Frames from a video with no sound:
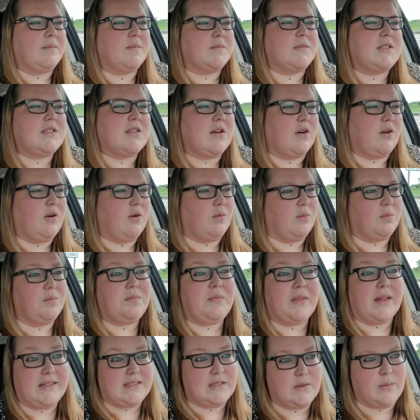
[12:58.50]
So
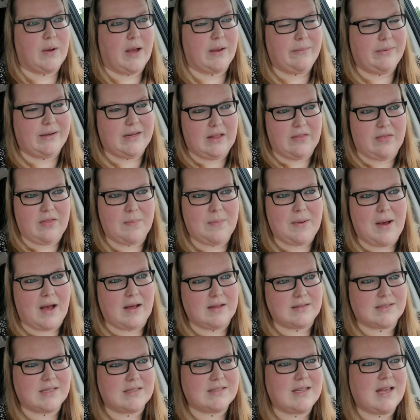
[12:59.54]
that's why we did the
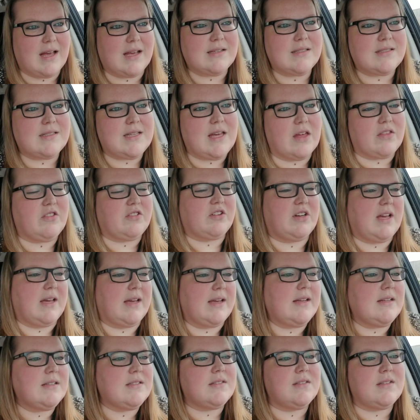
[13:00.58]
pasta sauce the other
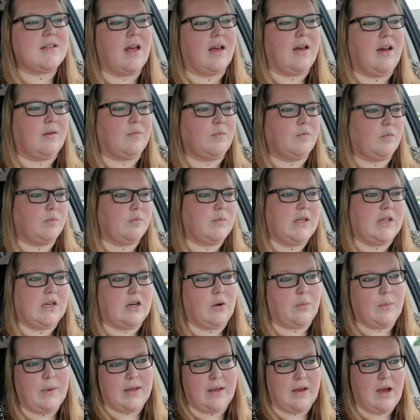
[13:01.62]
night. You know,
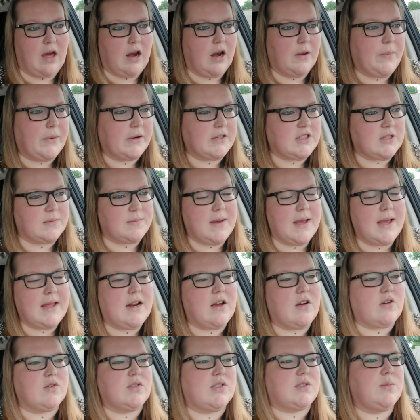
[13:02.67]
we cut up our
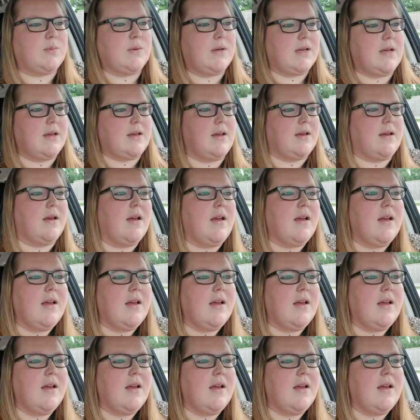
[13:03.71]
tomatoes, we